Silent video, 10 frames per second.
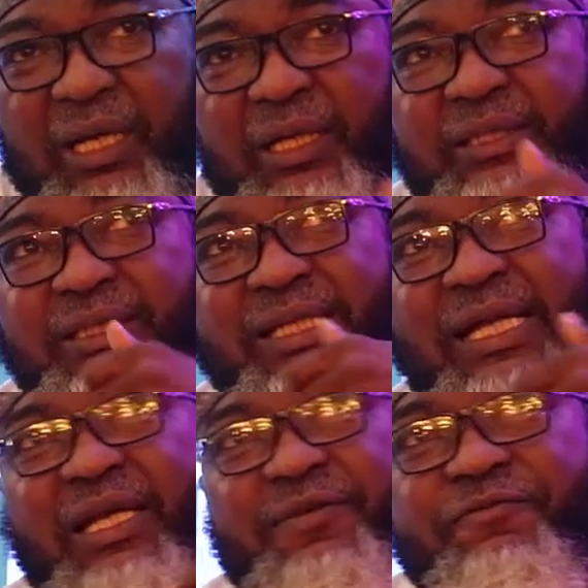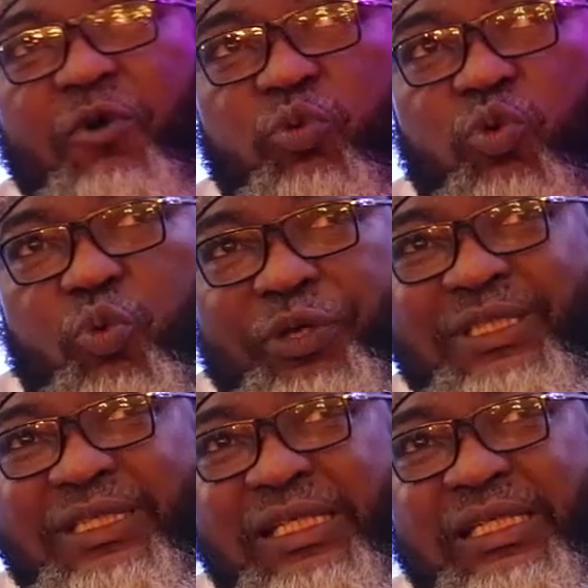Settling for who we
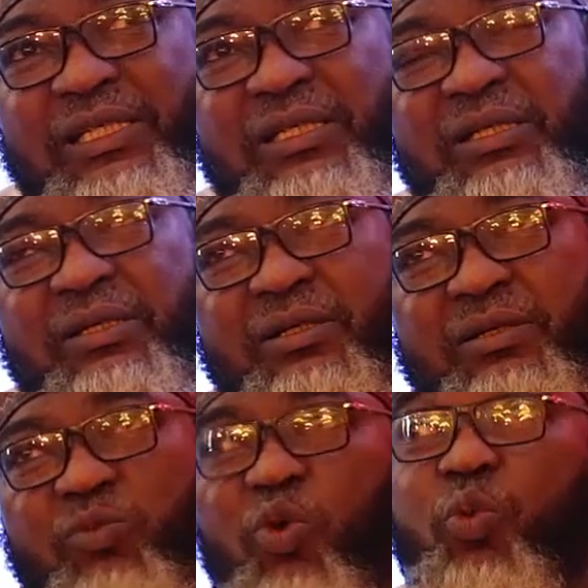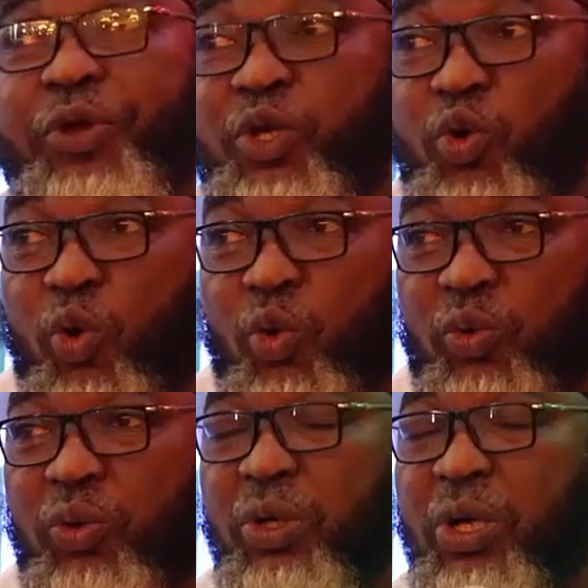see, who we
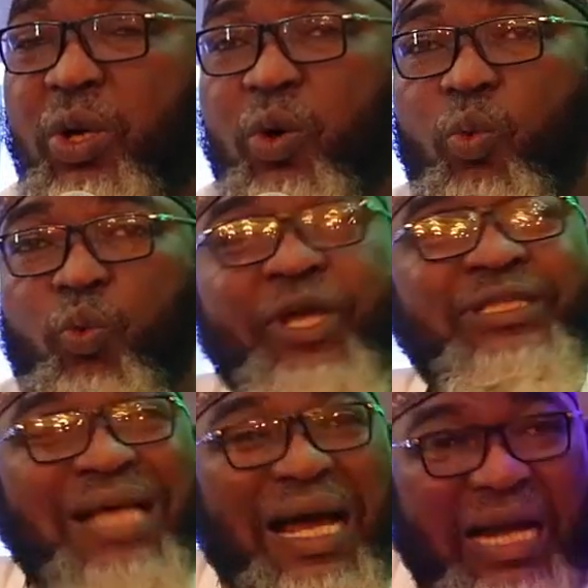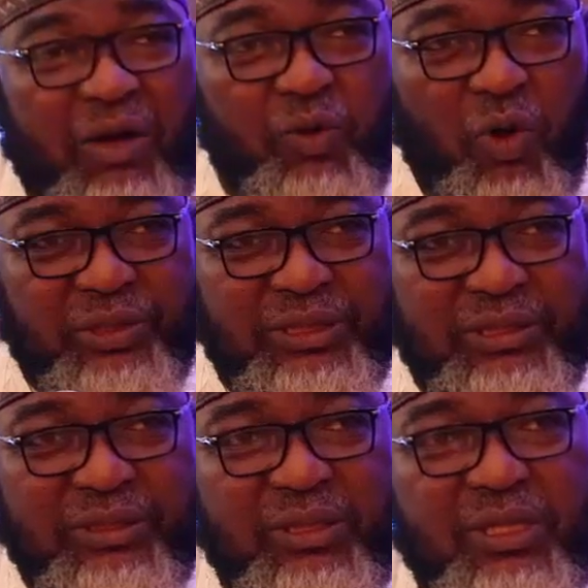know, who is around
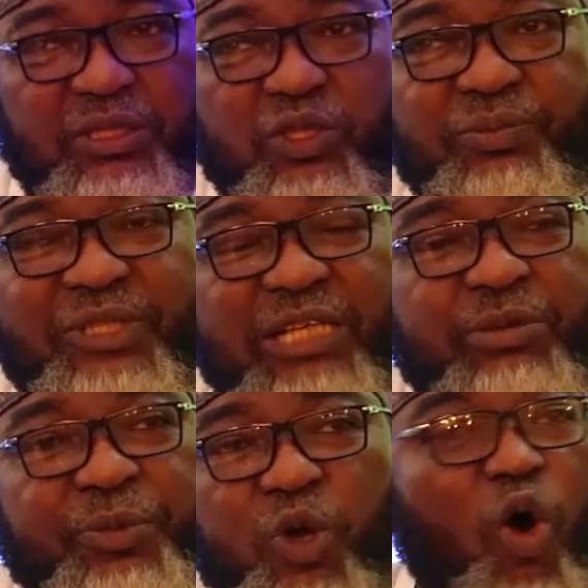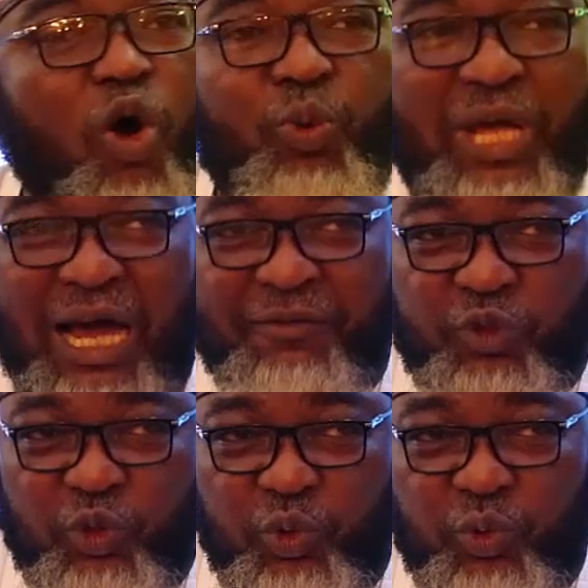us, sometimes will be all we have
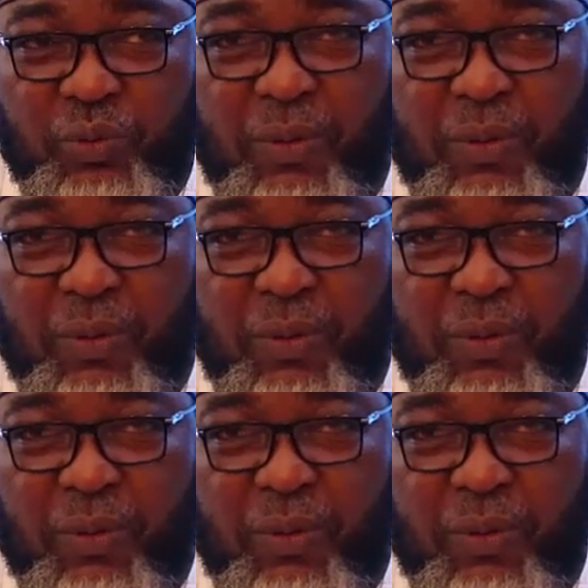to do.